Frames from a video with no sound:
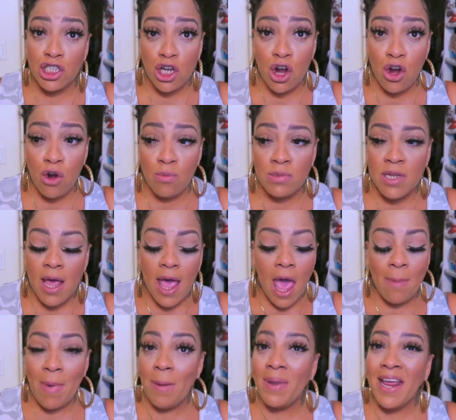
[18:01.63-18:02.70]
terms,
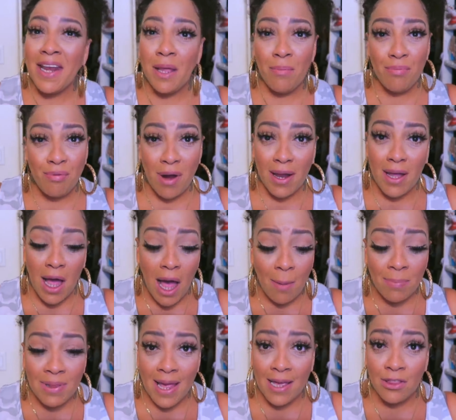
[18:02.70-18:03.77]
and maybe they didn't break
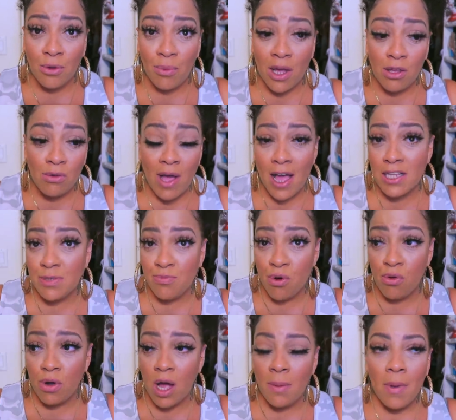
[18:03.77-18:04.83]
up like like the way you guys
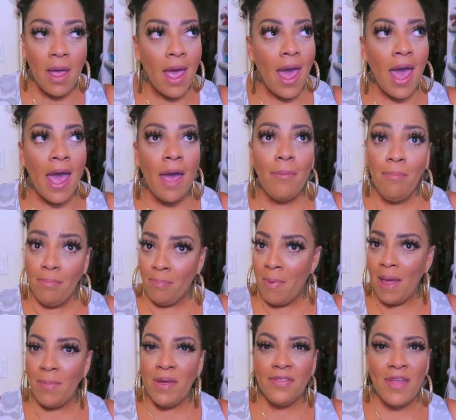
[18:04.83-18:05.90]
broke up. And
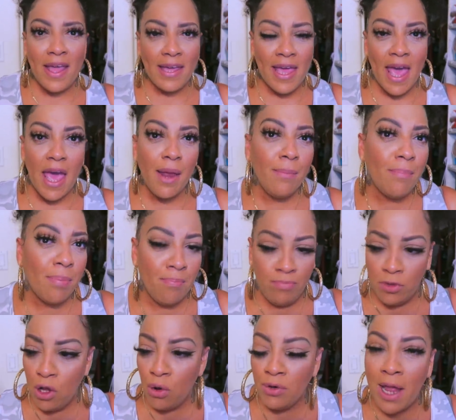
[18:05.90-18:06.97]
maybe they can
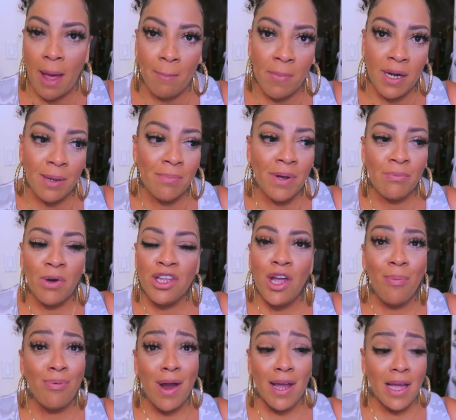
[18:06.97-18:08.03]
loan that money. But when
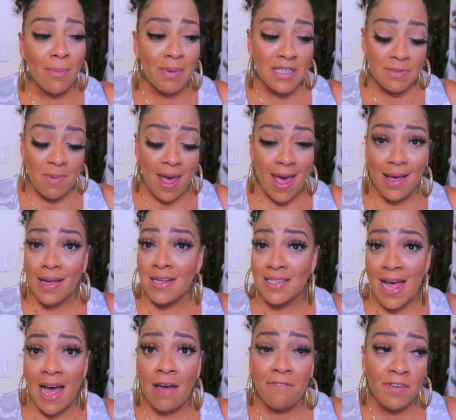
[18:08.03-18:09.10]
your breakup is bad, because
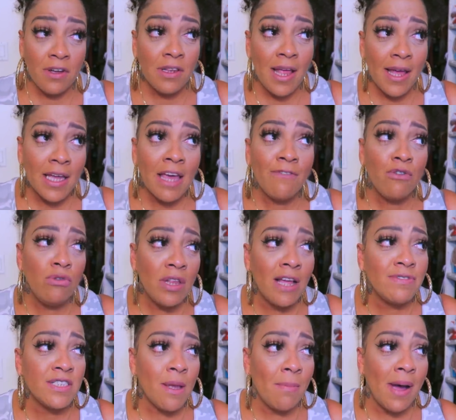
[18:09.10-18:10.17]
I feel like if you
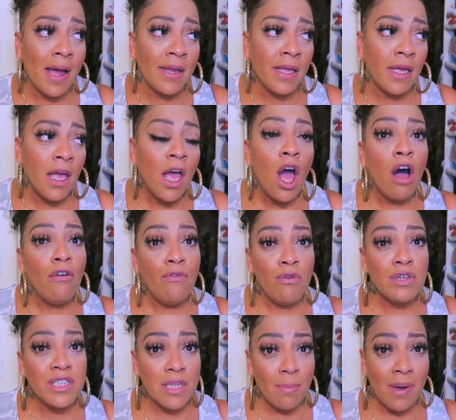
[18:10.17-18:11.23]
left somebody
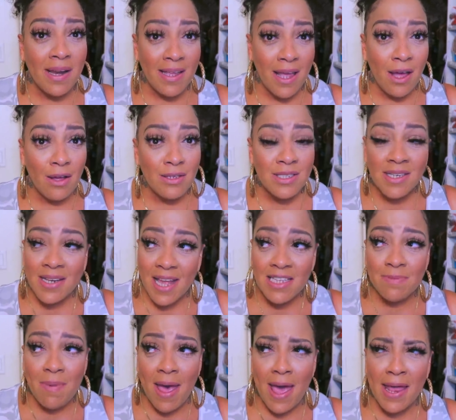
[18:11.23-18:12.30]
for somebody else, then
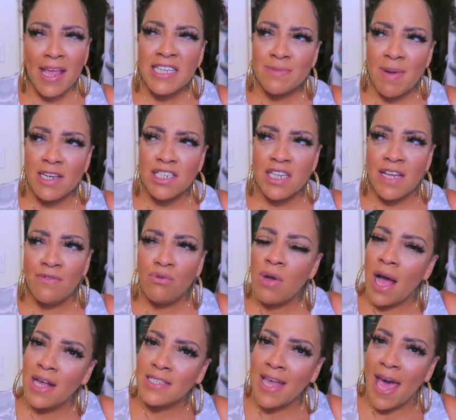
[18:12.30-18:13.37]
that's bad. Especially if you
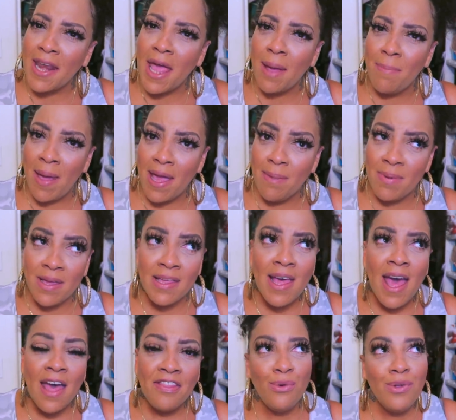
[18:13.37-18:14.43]
guys had a baby.
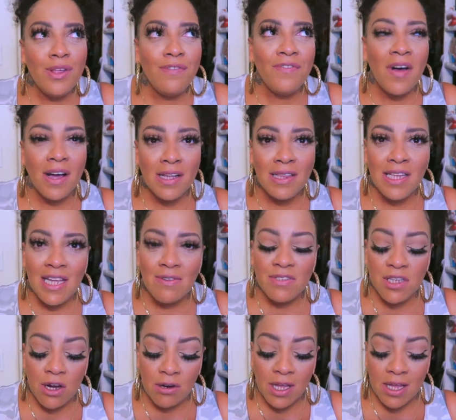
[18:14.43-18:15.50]
Who the fuck leaves
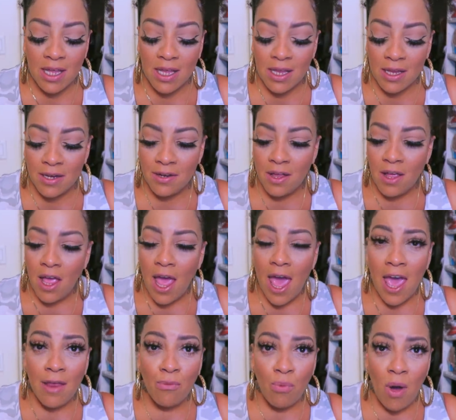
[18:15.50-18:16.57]
their kid
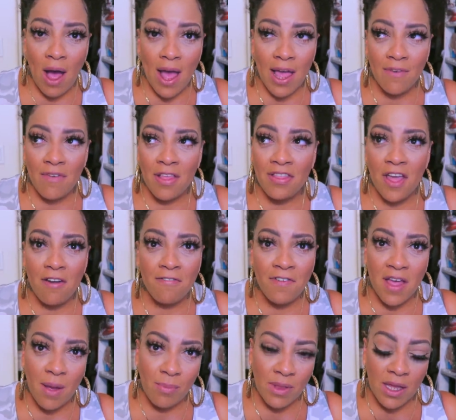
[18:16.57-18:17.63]
and wife, their
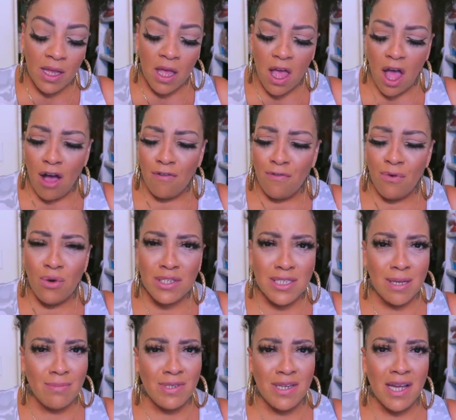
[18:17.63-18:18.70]
family, for
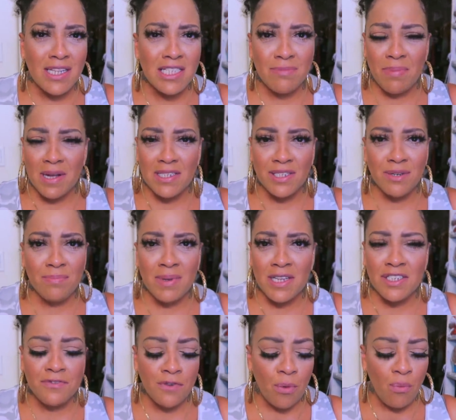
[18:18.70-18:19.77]
some dustbuster
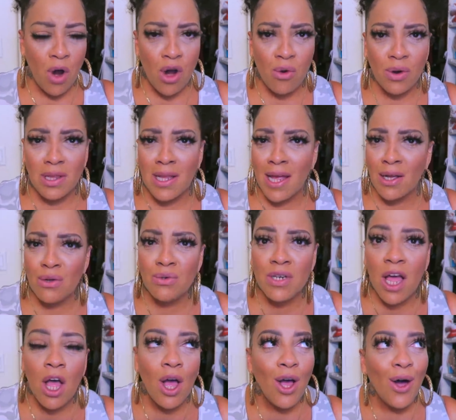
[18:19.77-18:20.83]
bitch from work? Like who
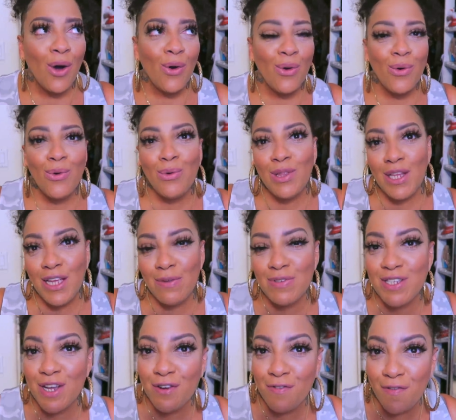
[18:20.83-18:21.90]
who leaves
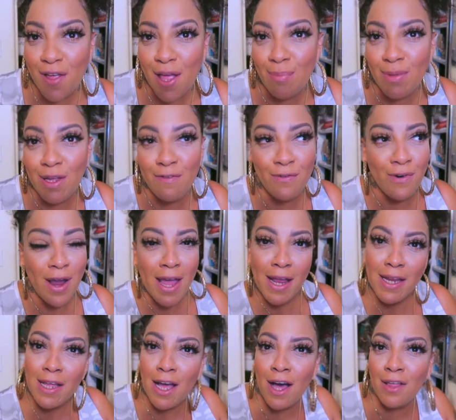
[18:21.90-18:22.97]
their family for
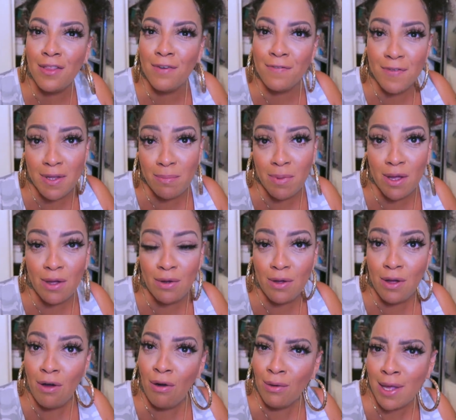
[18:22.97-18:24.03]
any other female?
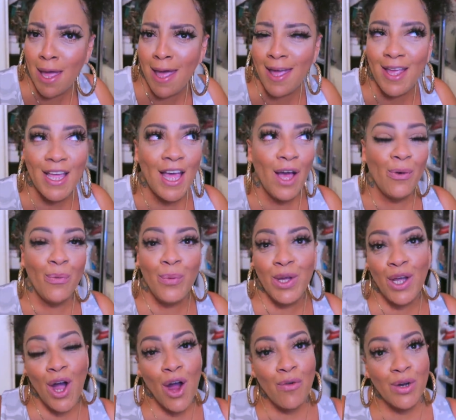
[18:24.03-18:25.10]
Okay.
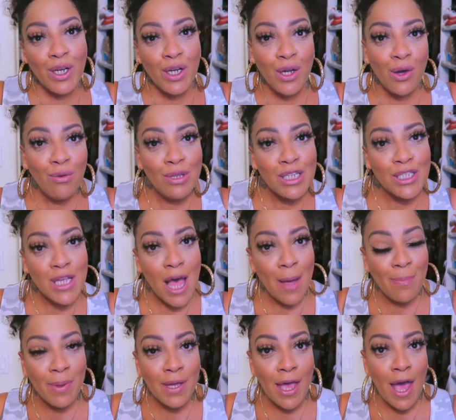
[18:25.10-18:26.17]
We already know the
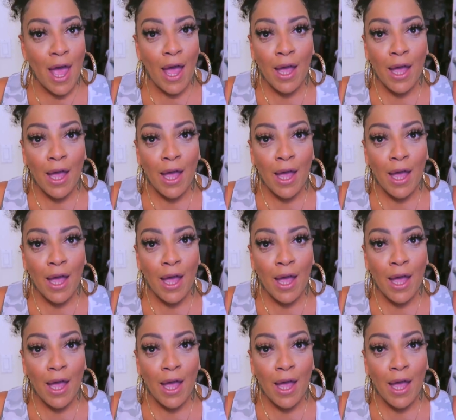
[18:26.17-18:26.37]
topic at